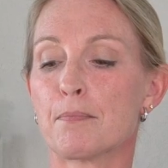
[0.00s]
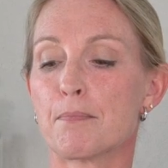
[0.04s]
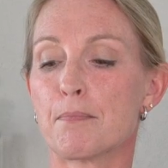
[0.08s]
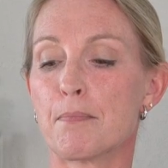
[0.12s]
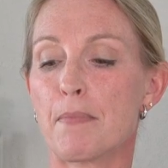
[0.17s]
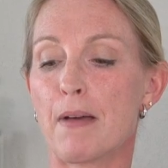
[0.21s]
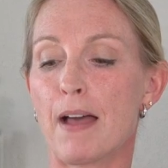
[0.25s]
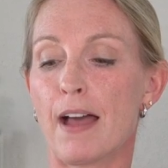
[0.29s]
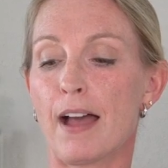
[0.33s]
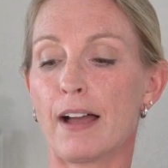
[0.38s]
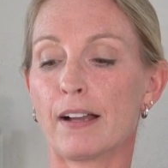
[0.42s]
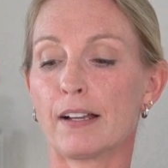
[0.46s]

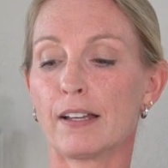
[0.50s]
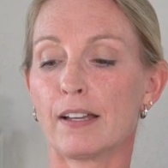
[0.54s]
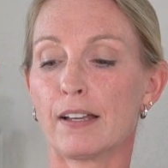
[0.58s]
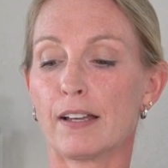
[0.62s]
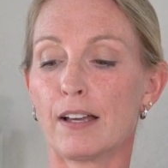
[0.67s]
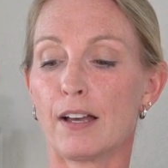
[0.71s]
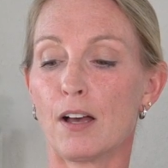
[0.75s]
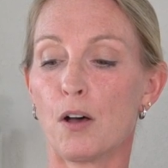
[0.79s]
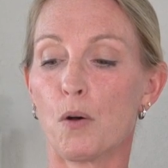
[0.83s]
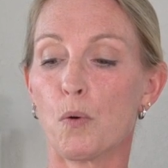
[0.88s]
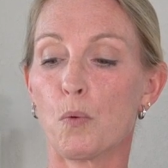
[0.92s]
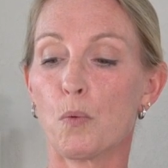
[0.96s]
Back
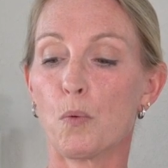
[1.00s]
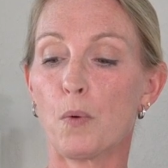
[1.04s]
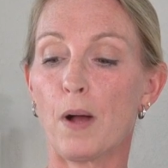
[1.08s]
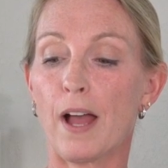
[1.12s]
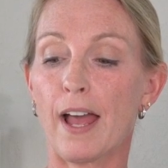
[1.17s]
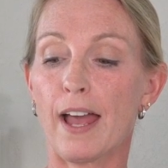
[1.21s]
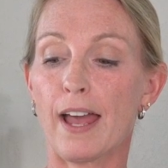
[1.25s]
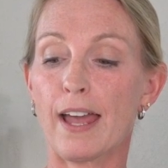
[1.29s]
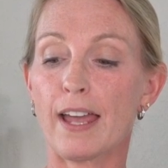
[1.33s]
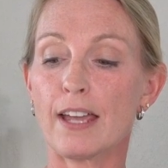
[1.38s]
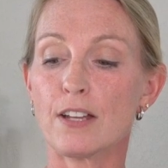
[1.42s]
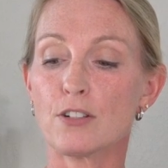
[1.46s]

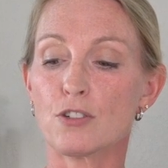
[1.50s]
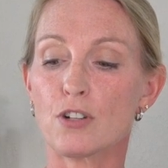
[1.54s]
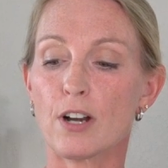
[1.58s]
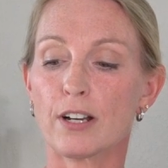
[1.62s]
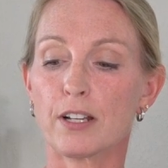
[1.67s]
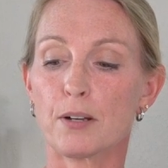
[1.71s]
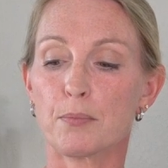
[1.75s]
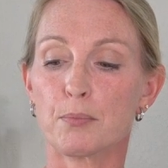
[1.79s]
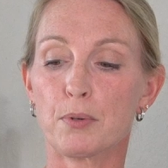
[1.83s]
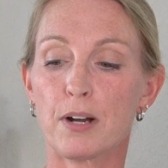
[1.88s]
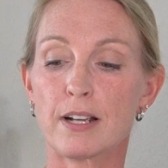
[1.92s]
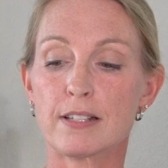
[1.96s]
away,
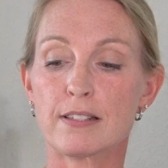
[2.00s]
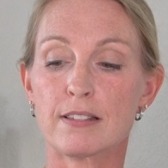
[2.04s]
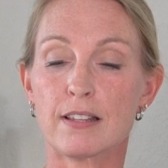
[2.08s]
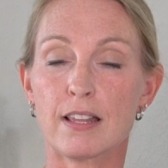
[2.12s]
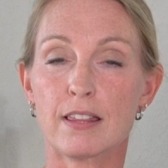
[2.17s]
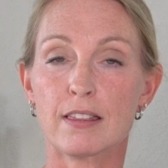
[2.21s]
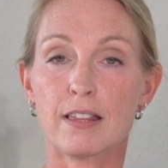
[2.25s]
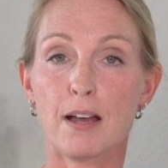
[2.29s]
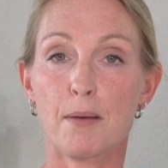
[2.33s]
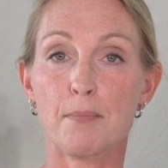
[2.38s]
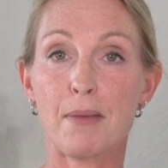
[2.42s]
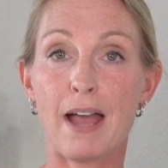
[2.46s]
trying to press the
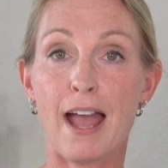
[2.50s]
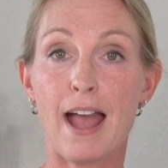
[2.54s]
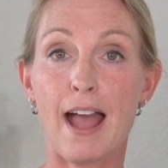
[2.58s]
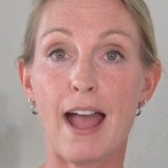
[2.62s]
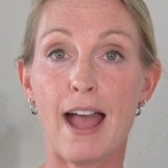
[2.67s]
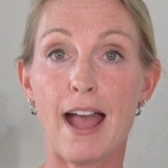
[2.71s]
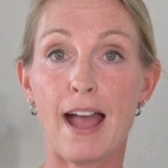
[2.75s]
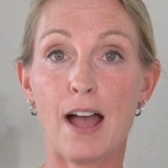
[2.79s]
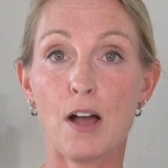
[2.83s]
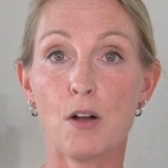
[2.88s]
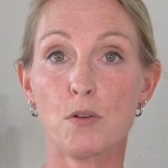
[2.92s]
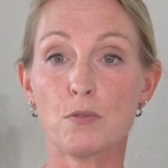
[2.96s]
thumb
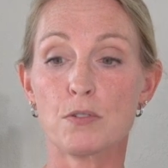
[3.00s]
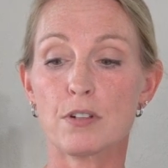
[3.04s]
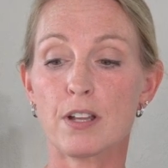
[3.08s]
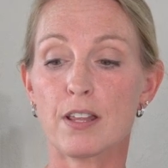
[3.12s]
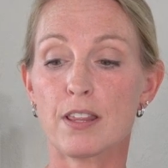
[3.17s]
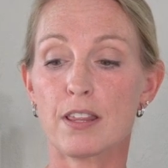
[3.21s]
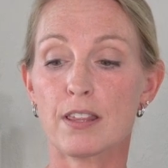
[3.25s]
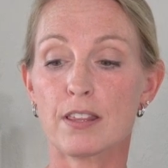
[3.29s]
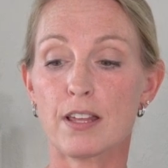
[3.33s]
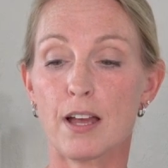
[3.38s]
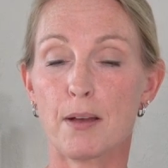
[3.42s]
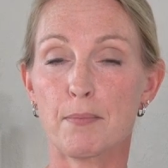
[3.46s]
out,
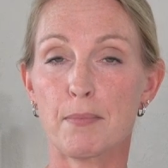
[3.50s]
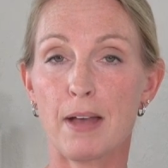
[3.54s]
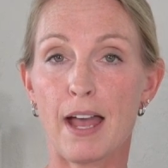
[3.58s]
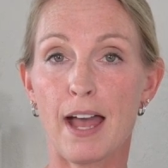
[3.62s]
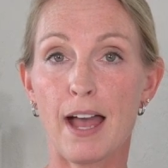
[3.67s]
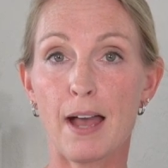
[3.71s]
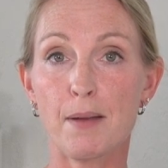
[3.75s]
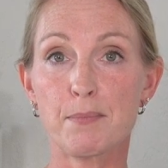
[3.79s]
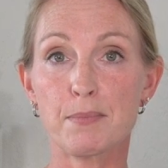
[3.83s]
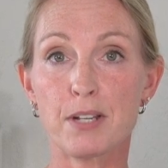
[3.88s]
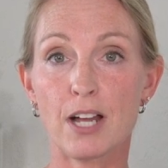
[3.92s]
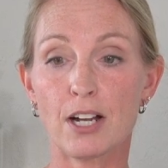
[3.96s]
thumb
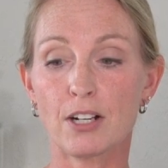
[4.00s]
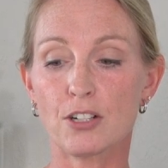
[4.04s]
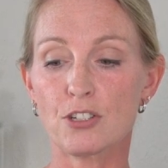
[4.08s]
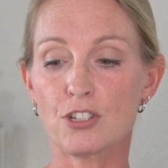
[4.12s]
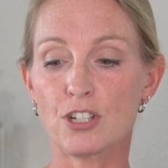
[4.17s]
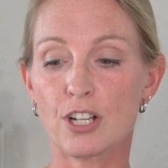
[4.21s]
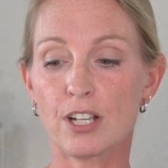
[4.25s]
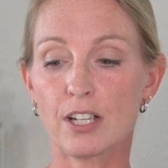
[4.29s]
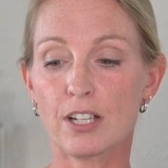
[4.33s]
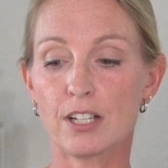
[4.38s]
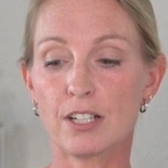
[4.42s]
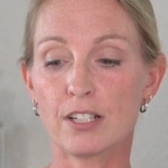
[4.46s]

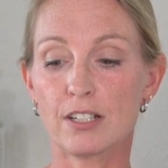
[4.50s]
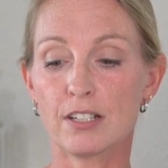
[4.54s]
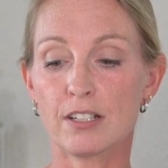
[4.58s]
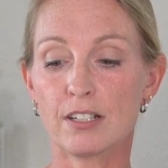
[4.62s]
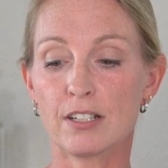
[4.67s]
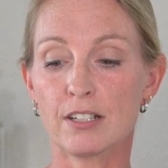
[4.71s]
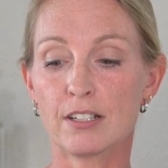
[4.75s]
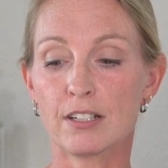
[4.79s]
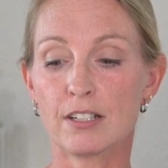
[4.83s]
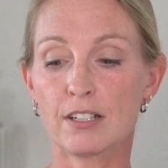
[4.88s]
abduction,